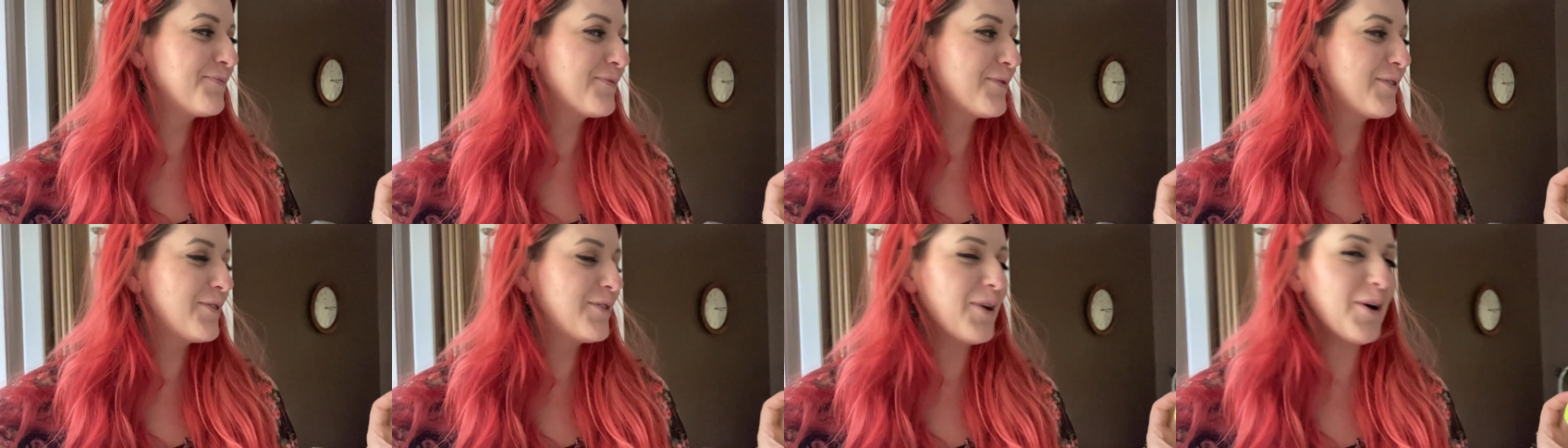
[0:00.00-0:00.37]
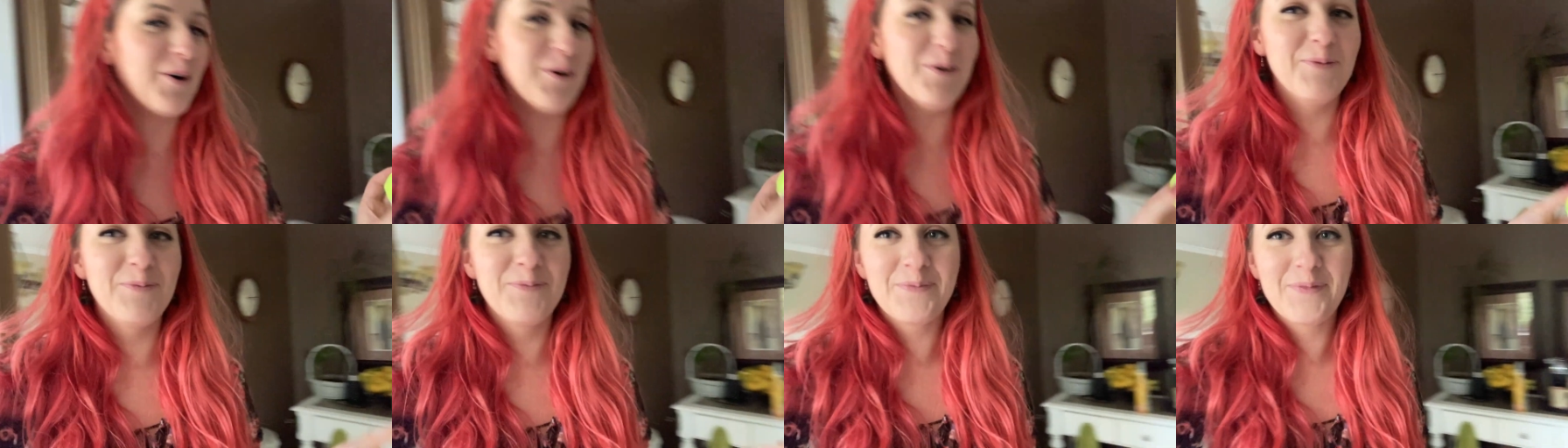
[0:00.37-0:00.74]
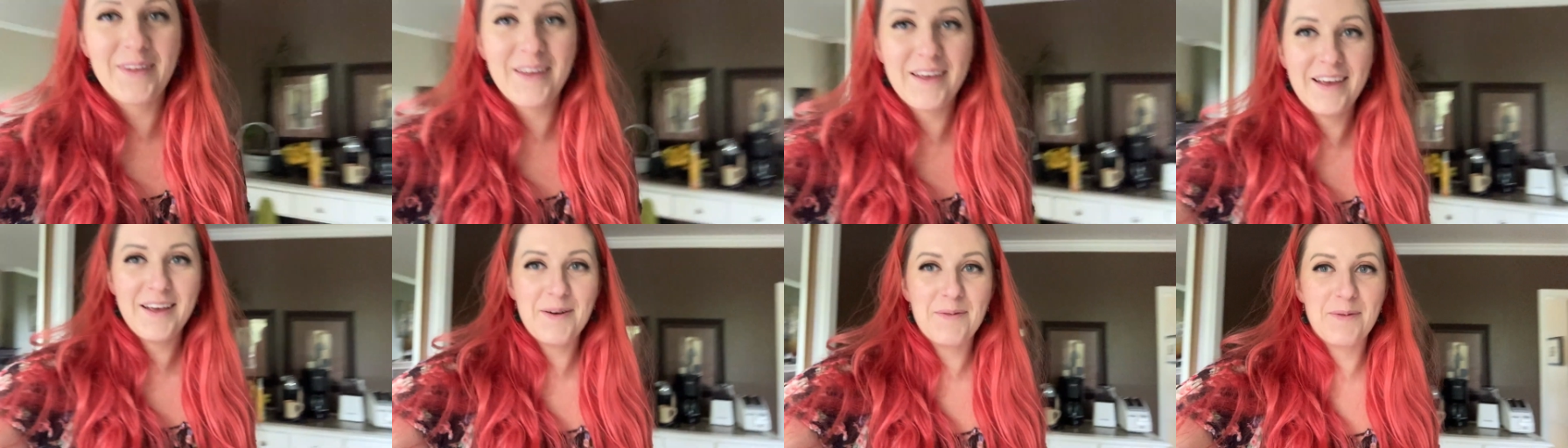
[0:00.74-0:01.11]
So
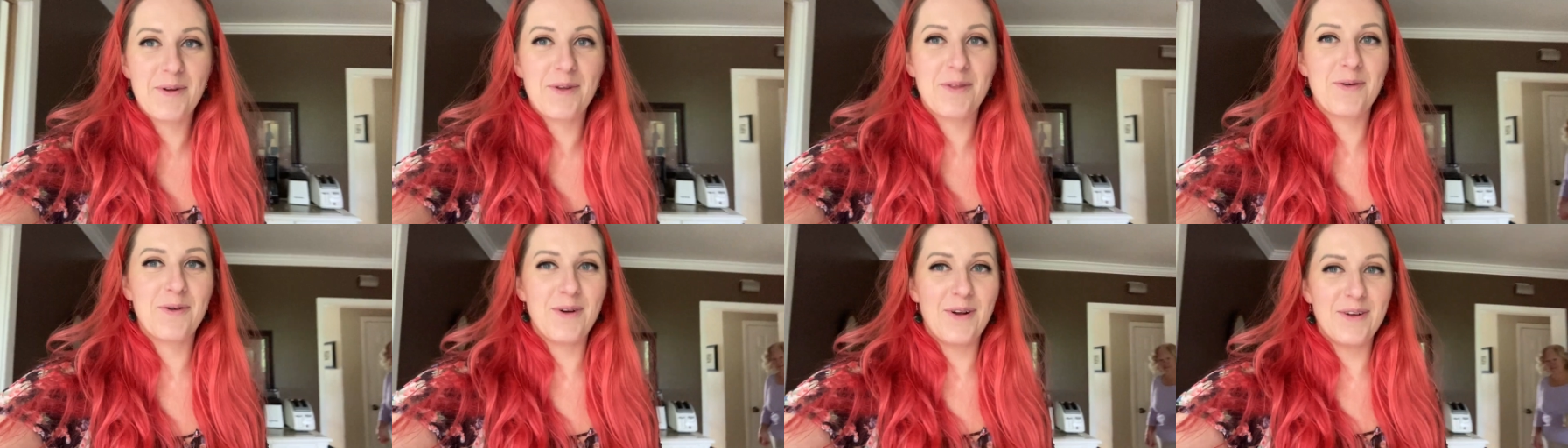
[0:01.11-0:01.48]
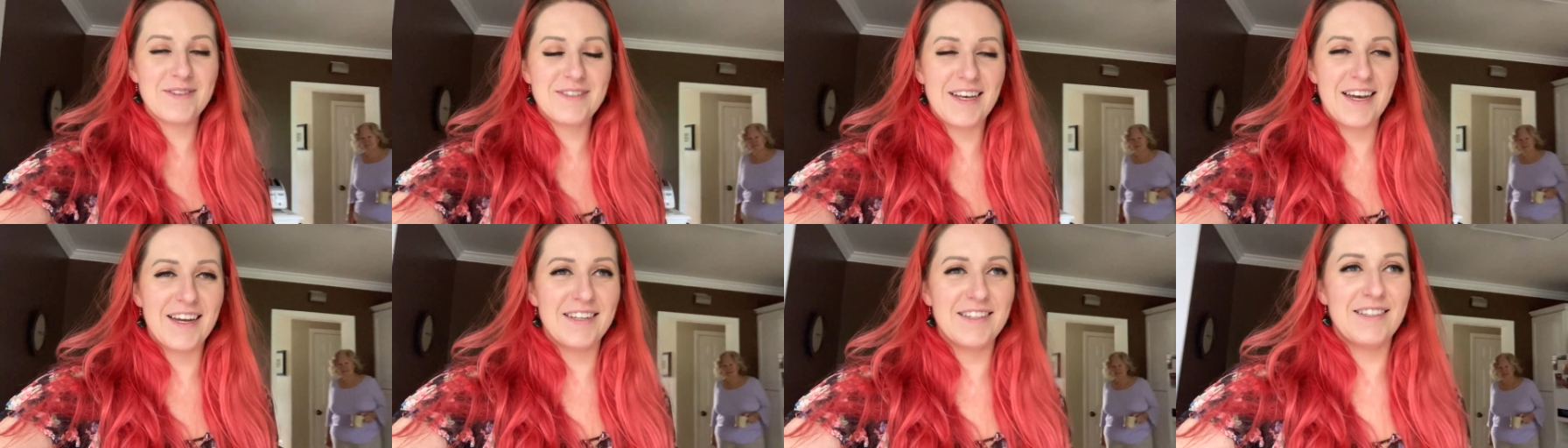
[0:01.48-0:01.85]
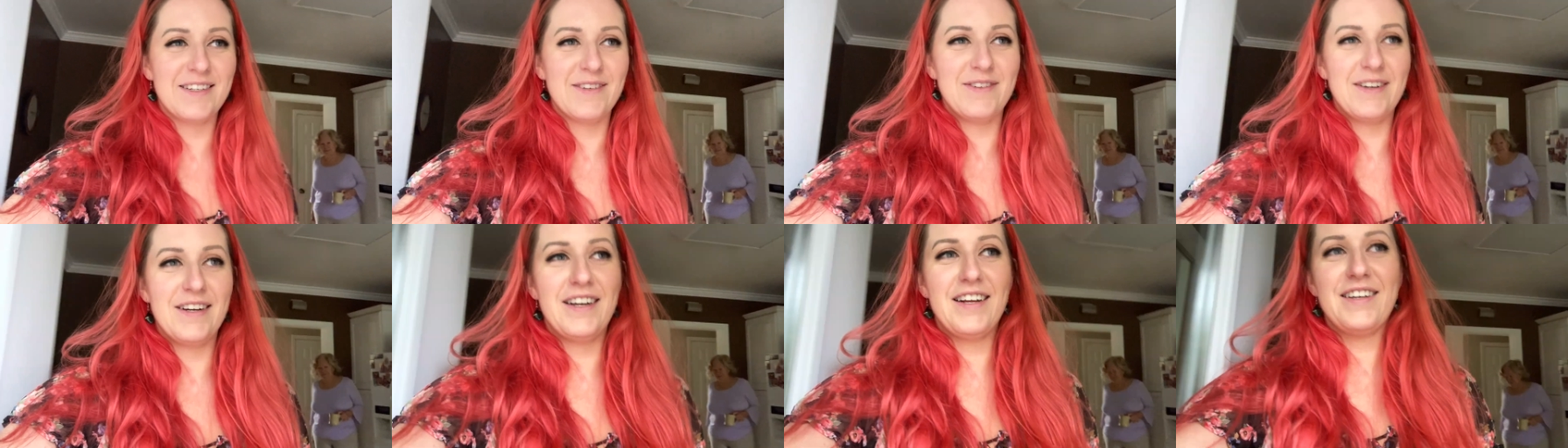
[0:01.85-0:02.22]
I'm gonna throw it outside and see
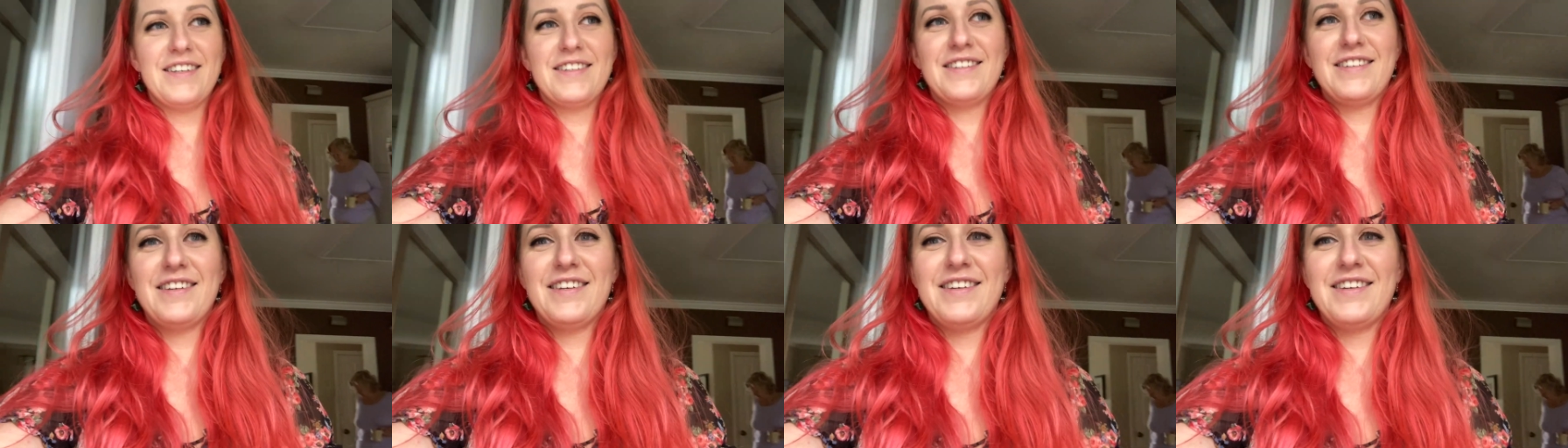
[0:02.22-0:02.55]
what he does.